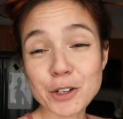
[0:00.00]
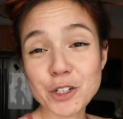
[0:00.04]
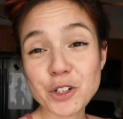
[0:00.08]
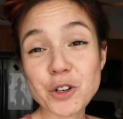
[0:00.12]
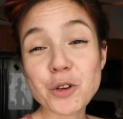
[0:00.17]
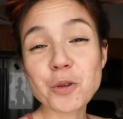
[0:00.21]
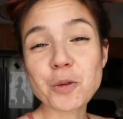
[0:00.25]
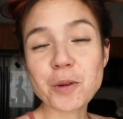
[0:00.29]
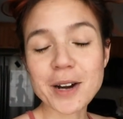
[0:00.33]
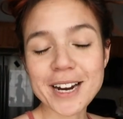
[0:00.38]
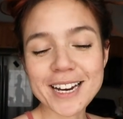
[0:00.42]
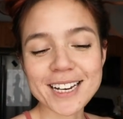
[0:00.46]
was
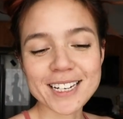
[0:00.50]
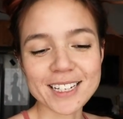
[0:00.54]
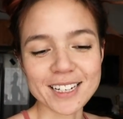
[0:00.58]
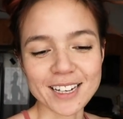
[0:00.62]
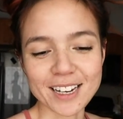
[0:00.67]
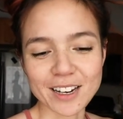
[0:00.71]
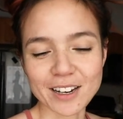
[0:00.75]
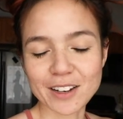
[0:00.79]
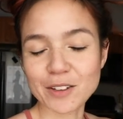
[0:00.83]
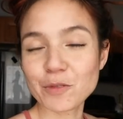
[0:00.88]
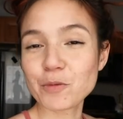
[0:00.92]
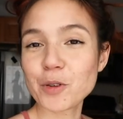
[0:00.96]

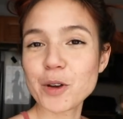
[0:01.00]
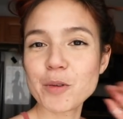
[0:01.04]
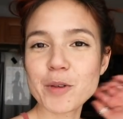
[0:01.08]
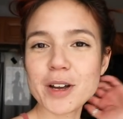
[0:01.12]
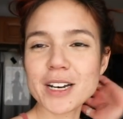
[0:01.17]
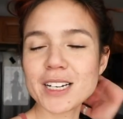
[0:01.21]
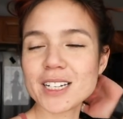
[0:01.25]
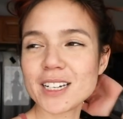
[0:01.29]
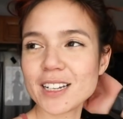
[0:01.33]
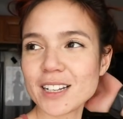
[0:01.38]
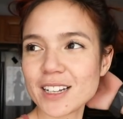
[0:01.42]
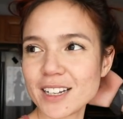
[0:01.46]
crazy. We
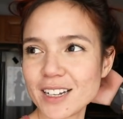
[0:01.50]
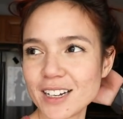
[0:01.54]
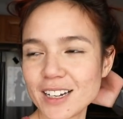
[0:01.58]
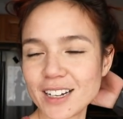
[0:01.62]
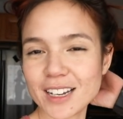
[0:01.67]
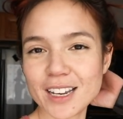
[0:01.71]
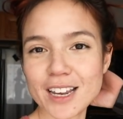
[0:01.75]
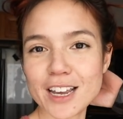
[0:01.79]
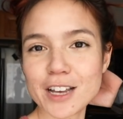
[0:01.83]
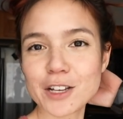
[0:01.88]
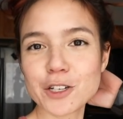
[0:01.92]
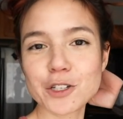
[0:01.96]
went to
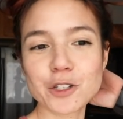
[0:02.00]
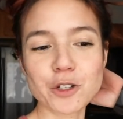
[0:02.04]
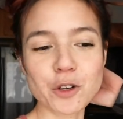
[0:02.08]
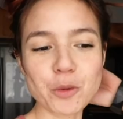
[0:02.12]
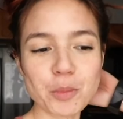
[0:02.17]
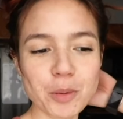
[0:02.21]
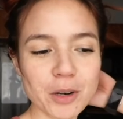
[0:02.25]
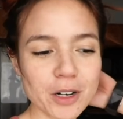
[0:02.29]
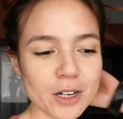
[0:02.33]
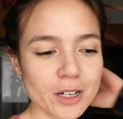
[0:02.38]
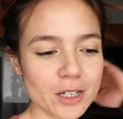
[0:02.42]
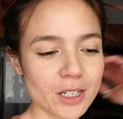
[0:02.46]
the King
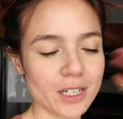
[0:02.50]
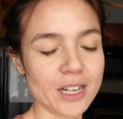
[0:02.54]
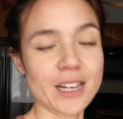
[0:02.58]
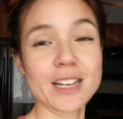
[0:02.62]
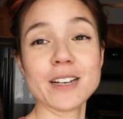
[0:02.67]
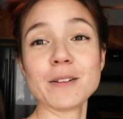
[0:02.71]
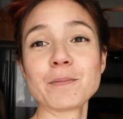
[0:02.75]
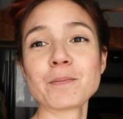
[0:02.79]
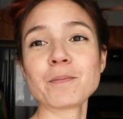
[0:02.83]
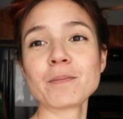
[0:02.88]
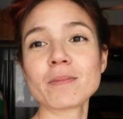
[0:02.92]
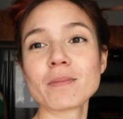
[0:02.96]
Supers
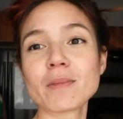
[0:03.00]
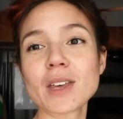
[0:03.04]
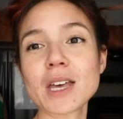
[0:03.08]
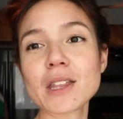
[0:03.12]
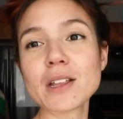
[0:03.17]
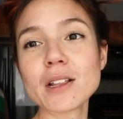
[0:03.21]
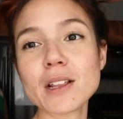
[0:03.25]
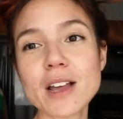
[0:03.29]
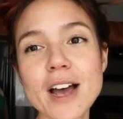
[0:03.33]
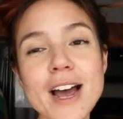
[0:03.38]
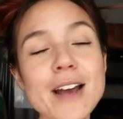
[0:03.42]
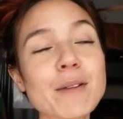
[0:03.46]
and
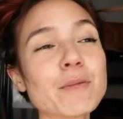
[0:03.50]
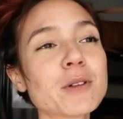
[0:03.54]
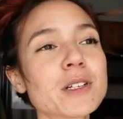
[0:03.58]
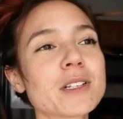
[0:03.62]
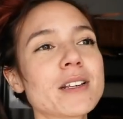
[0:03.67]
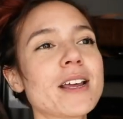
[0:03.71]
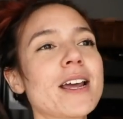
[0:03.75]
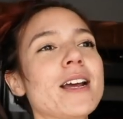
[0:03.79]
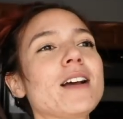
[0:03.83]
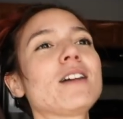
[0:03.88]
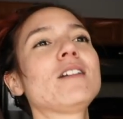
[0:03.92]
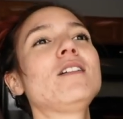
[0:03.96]
the line was
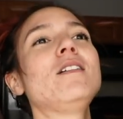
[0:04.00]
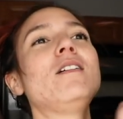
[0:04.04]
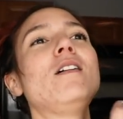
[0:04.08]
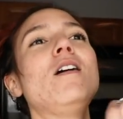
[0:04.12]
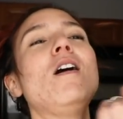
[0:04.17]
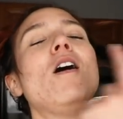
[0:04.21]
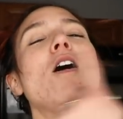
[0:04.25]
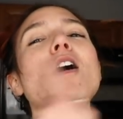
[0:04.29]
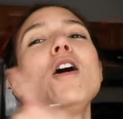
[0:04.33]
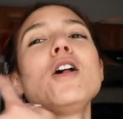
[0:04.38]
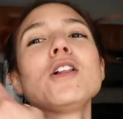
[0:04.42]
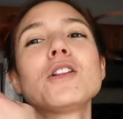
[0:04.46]
like
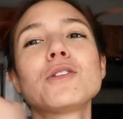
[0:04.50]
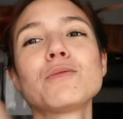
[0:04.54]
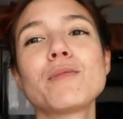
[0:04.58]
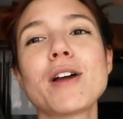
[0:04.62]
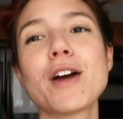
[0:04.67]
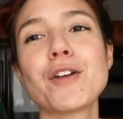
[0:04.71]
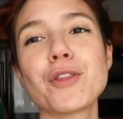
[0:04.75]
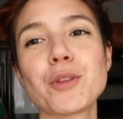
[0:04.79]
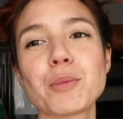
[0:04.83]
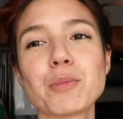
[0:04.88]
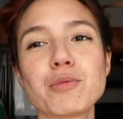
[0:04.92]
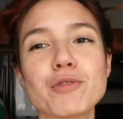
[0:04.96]
all
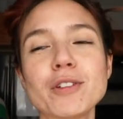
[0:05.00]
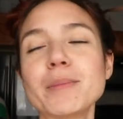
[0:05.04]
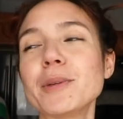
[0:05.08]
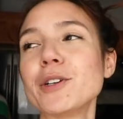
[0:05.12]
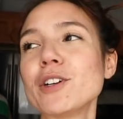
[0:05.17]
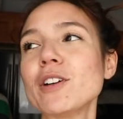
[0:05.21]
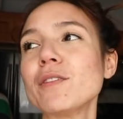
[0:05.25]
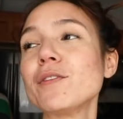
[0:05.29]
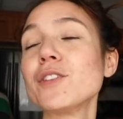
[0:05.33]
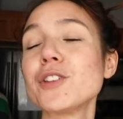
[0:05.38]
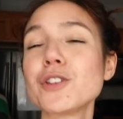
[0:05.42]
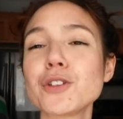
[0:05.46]
around the
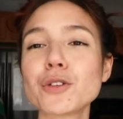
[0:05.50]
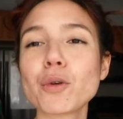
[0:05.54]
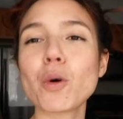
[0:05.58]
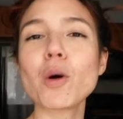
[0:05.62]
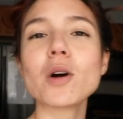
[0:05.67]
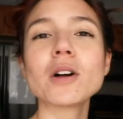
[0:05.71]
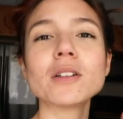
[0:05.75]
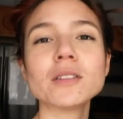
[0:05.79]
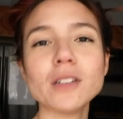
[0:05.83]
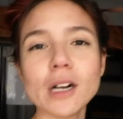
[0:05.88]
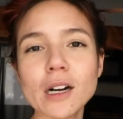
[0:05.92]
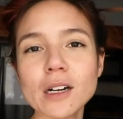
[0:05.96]
perimeter of the
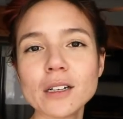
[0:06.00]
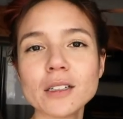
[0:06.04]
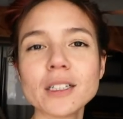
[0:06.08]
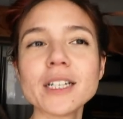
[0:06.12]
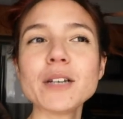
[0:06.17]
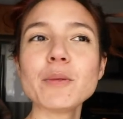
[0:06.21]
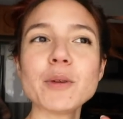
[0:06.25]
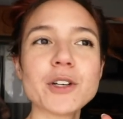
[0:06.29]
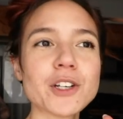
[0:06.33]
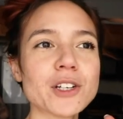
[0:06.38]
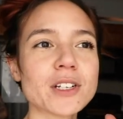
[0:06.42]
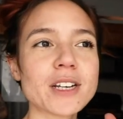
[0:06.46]
store.
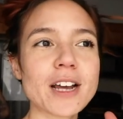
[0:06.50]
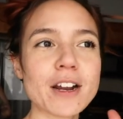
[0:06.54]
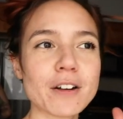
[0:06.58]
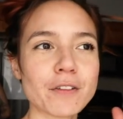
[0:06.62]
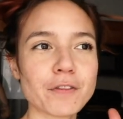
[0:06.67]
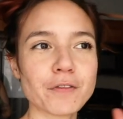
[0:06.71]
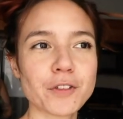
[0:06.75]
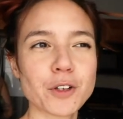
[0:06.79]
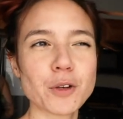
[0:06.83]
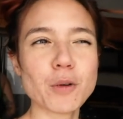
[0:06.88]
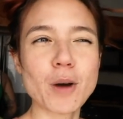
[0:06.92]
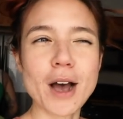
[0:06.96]
Luckily, we just had a
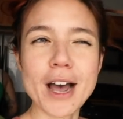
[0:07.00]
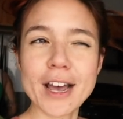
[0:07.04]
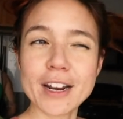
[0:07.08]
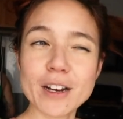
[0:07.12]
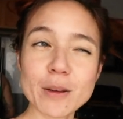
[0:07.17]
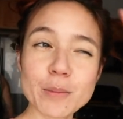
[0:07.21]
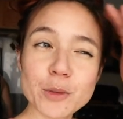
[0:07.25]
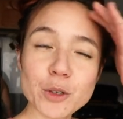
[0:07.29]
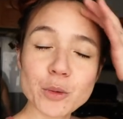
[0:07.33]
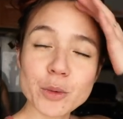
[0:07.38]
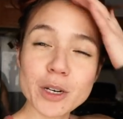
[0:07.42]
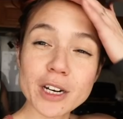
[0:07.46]
few
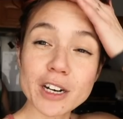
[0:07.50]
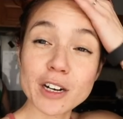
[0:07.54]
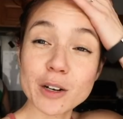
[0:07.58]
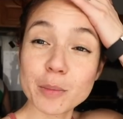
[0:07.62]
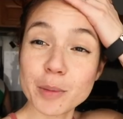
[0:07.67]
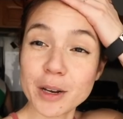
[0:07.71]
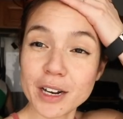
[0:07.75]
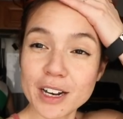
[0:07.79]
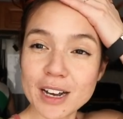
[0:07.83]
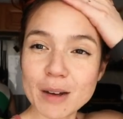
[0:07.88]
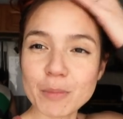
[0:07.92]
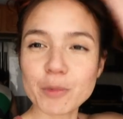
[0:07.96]
items we needed to
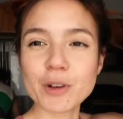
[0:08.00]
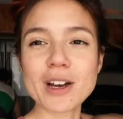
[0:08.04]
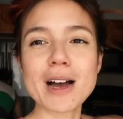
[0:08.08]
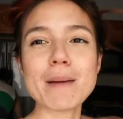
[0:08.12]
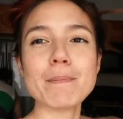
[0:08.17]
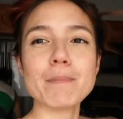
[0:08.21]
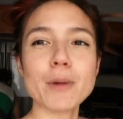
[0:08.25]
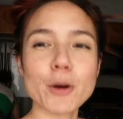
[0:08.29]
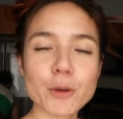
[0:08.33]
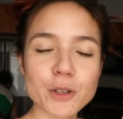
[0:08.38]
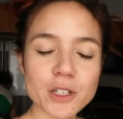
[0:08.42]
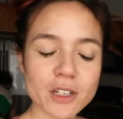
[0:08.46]
pick up. We
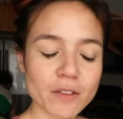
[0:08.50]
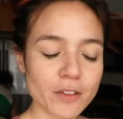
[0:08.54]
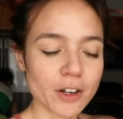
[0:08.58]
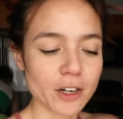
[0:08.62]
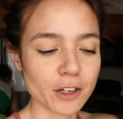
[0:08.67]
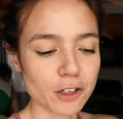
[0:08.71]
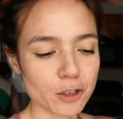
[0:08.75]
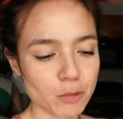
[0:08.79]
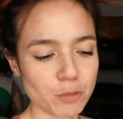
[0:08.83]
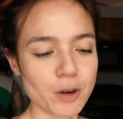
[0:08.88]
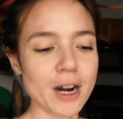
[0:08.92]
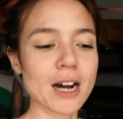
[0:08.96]
got most of it
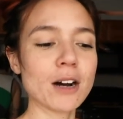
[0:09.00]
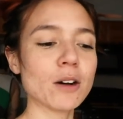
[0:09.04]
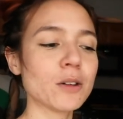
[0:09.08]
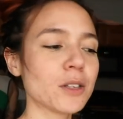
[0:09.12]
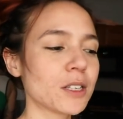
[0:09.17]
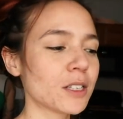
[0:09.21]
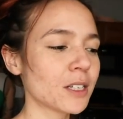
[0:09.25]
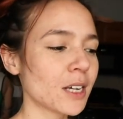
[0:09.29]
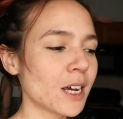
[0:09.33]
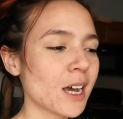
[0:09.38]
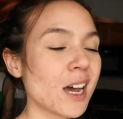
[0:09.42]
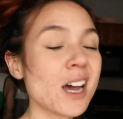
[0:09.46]
at
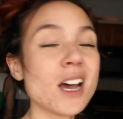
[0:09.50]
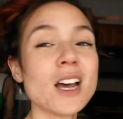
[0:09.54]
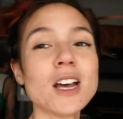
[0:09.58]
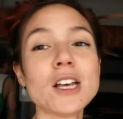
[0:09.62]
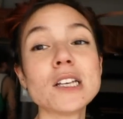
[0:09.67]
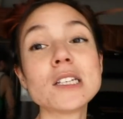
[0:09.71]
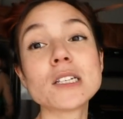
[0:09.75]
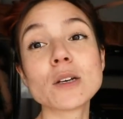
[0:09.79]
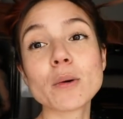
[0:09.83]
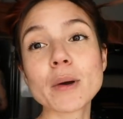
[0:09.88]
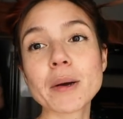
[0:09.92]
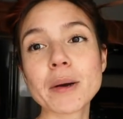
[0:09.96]
Sprouts,
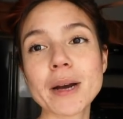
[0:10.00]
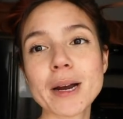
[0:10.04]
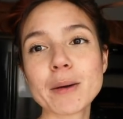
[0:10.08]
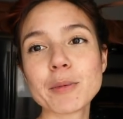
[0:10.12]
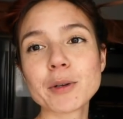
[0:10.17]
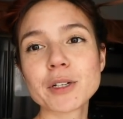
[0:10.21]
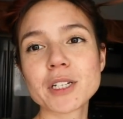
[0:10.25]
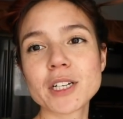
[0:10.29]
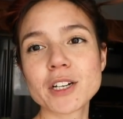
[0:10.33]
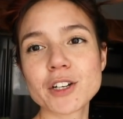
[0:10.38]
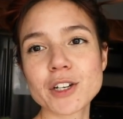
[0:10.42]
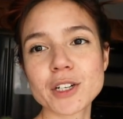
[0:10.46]
so we were
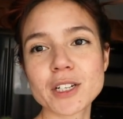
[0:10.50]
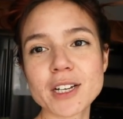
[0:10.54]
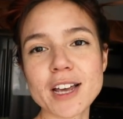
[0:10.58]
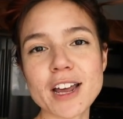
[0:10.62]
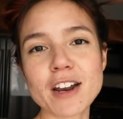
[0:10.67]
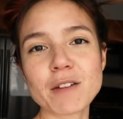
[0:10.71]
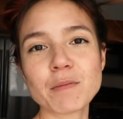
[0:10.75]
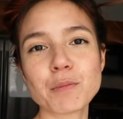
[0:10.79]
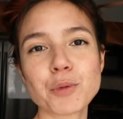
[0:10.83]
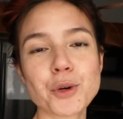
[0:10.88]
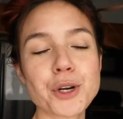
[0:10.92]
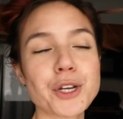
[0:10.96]
able to just
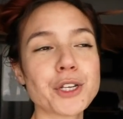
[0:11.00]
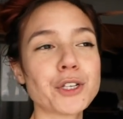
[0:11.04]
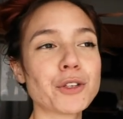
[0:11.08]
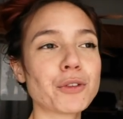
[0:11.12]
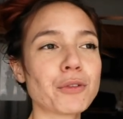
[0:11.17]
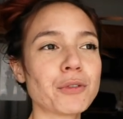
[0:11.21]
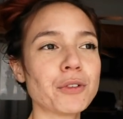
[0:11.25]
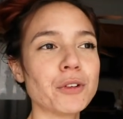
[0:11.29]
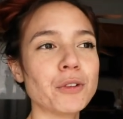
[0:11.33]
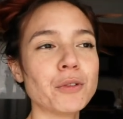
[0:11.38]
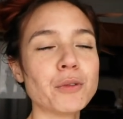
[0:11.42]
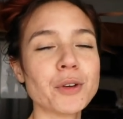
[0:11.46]
kind of breeze
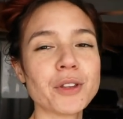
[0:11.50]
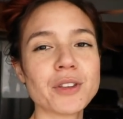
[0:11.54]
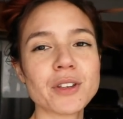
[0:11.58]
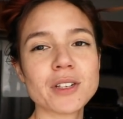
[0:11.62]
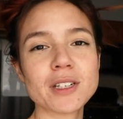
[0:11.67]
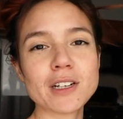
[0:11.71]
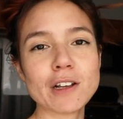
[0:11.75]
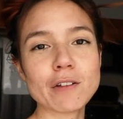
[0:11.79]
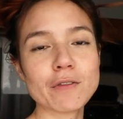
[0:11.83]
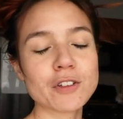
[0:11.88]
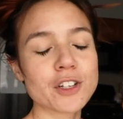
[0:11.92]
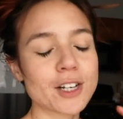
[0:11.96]
through with the
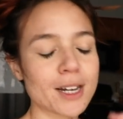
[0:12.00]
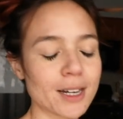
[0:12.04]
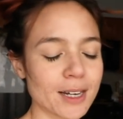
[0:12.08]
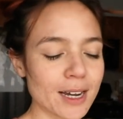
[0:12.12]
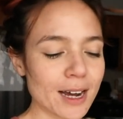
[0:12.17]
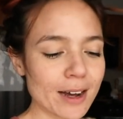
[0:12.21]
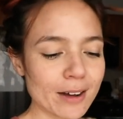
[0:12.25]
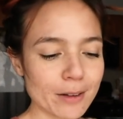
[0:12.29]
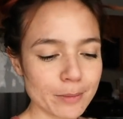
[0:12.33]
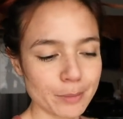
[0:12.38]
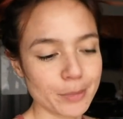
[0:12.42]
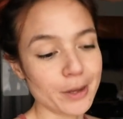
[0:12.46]

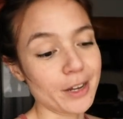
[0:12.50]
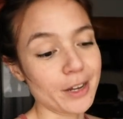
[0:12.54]
self-checkout,